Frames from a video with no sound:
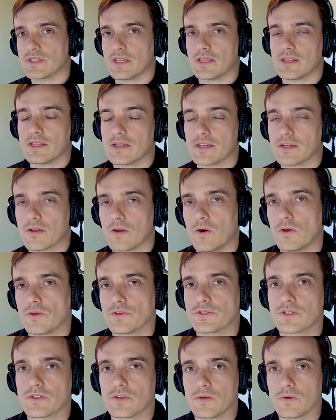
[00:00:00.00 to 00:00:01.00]
And then
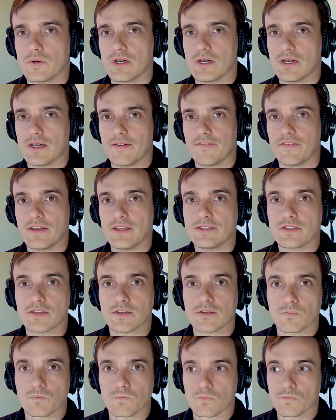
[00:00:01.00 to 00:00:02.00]
also, if it is
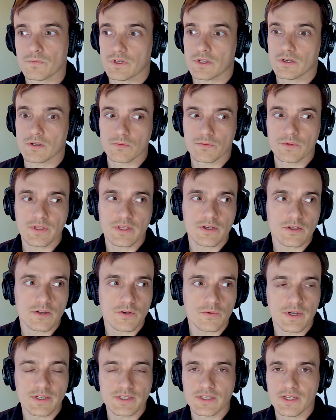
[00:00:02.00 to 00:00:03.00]
a really good
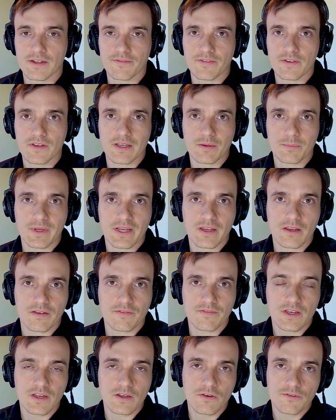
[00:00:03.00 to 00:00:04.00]
question I feel like making a
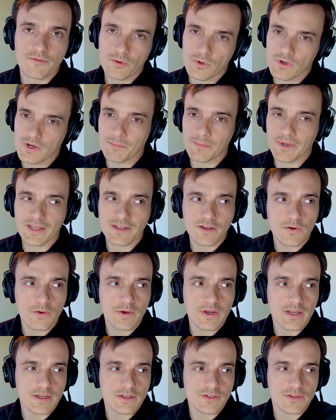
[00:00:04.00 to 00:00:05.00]
video for, I might go
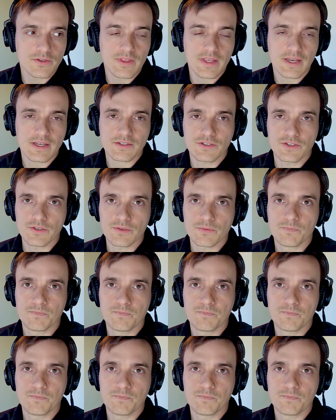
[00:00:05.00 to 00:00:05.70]
ahead and do that too.